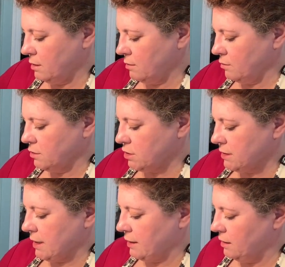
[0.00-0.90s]
And we'll just
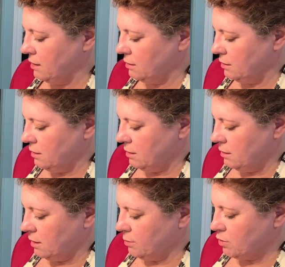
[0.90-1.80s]
let it
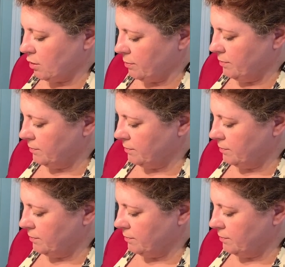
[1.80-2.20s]
absorb.